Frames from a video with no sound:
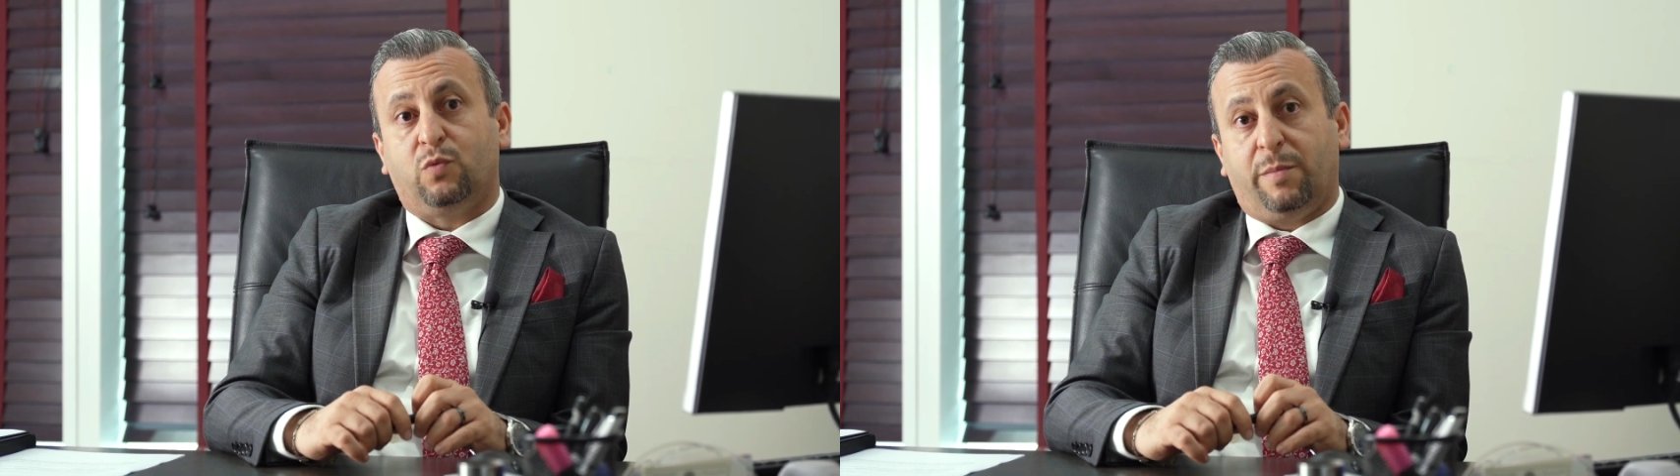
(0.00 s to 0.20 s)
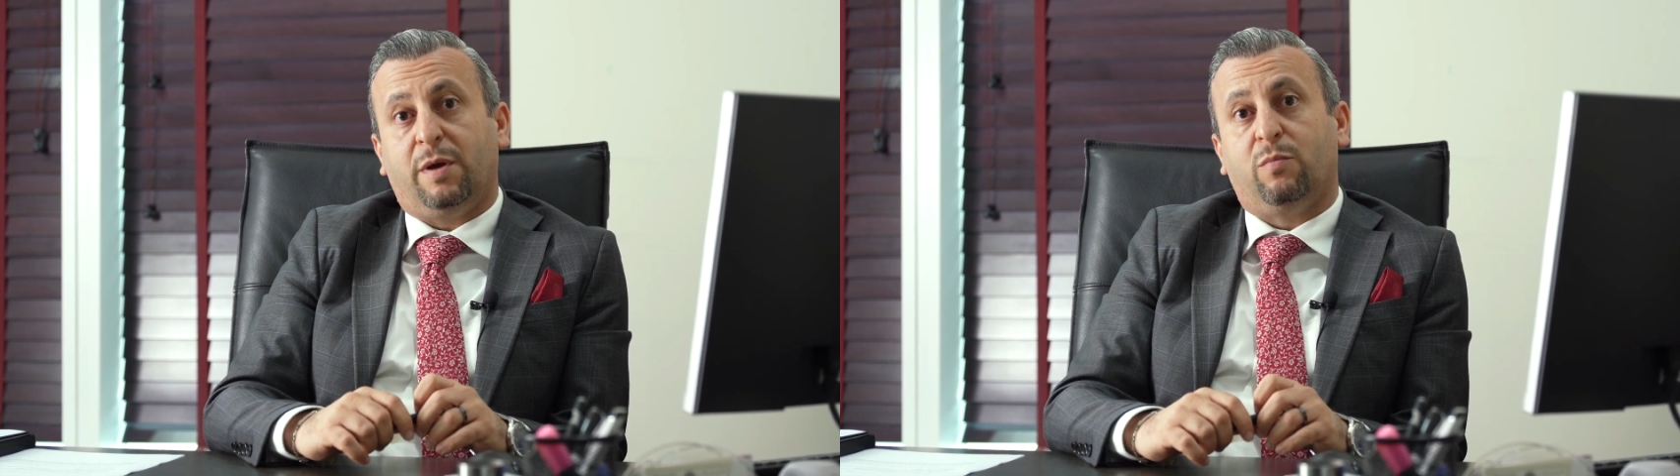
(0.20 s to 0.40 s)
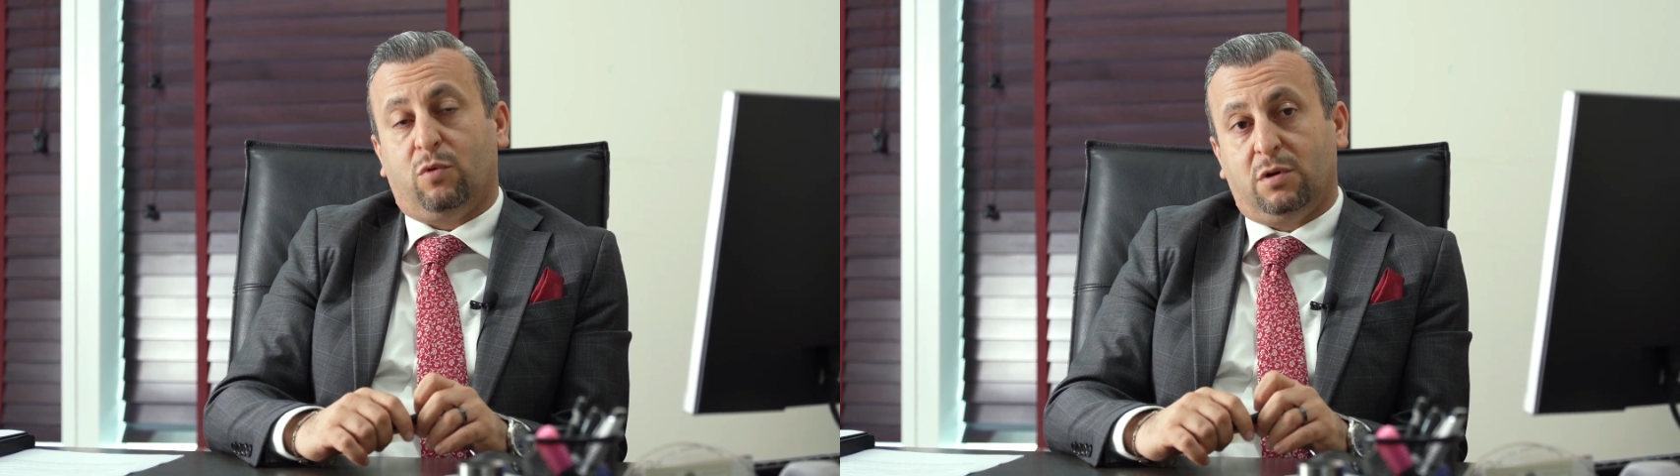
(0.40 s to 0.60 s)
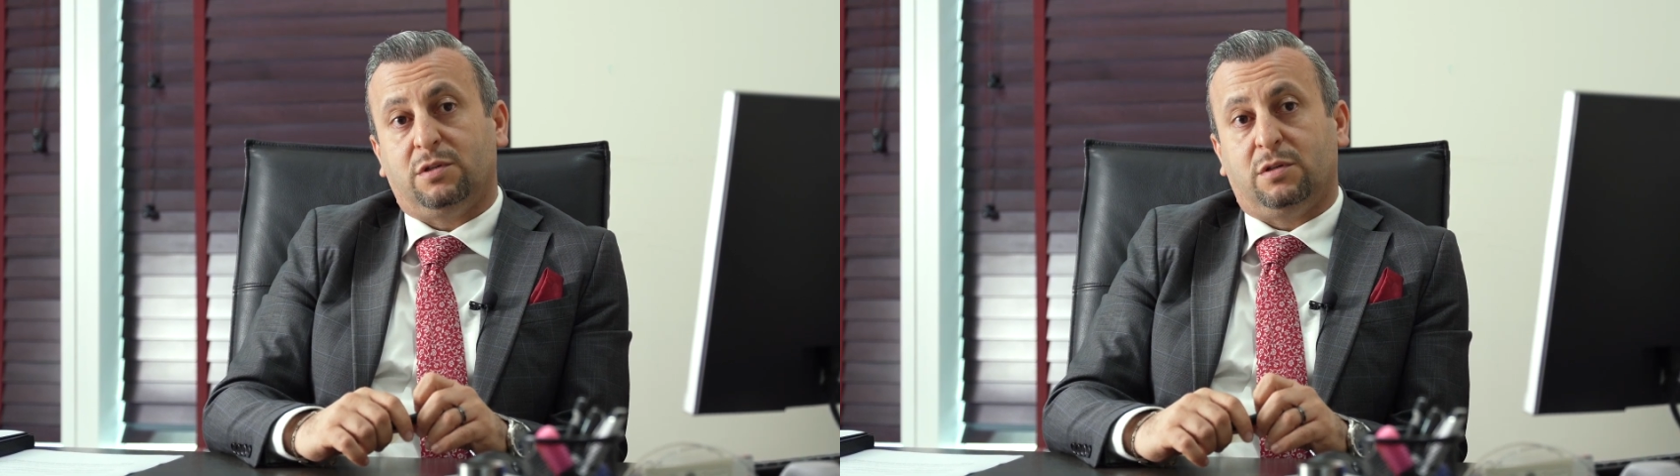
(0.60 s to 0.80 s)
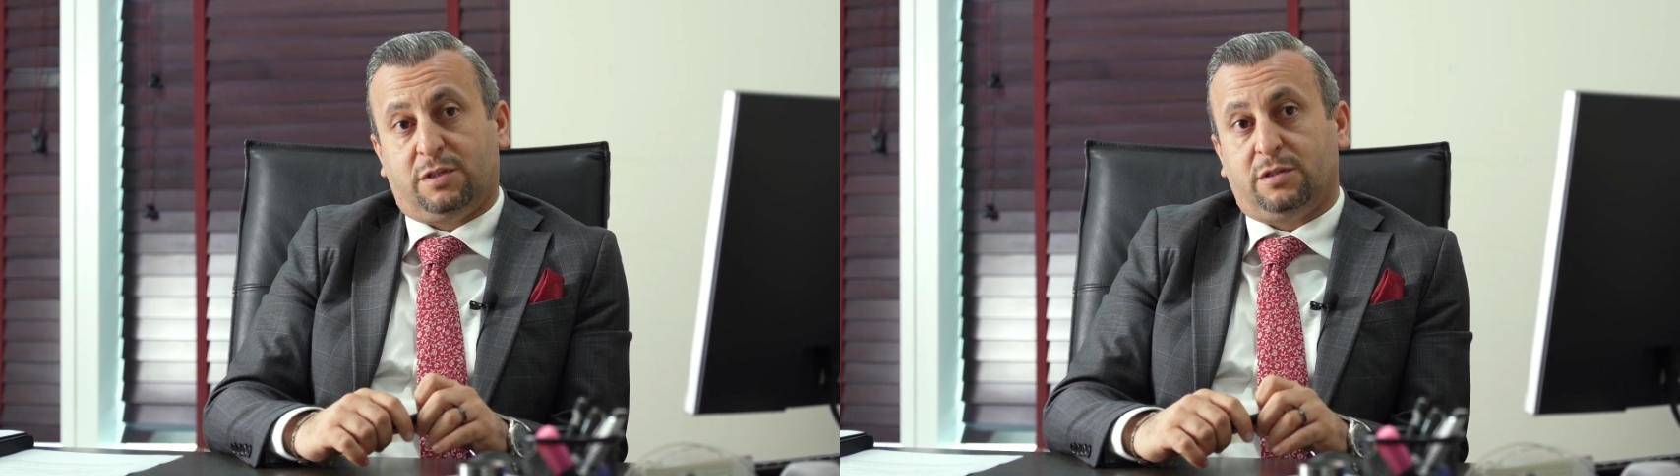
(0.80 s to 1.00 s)
swimming pool
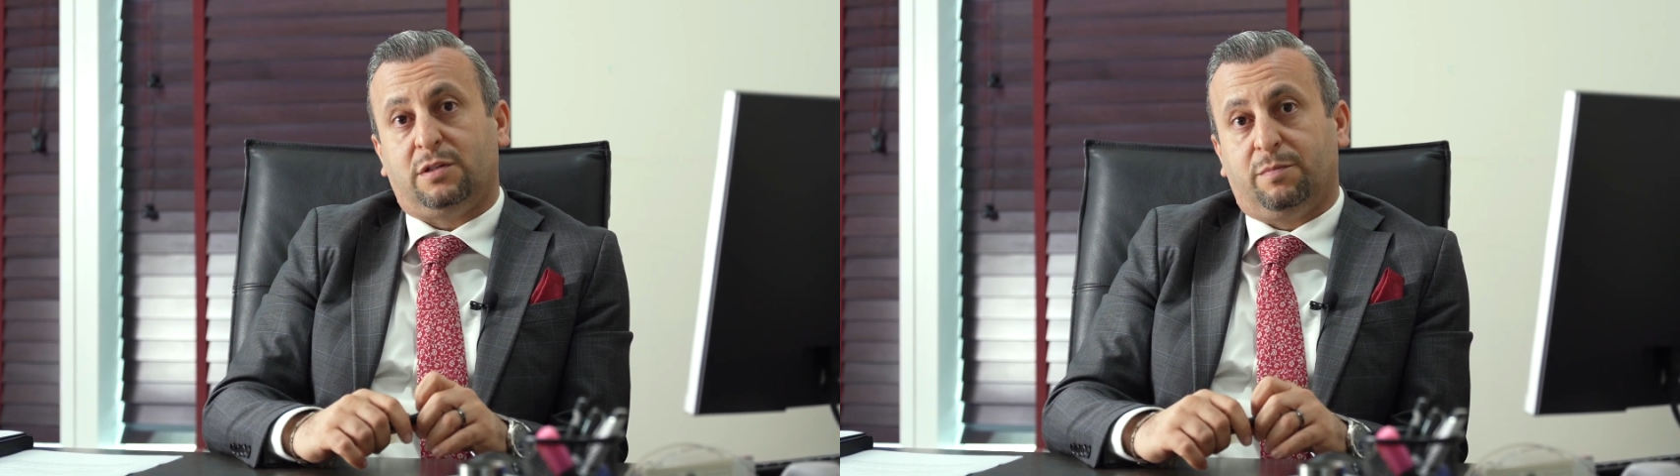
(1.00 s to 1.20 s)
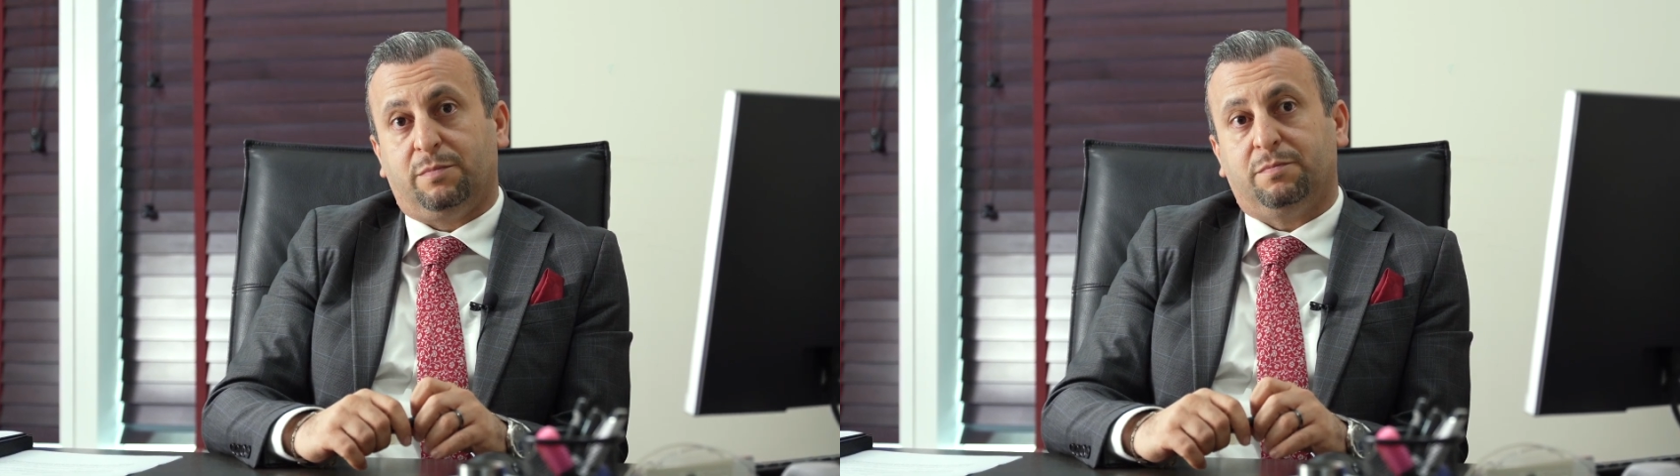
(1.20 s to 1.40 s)
system.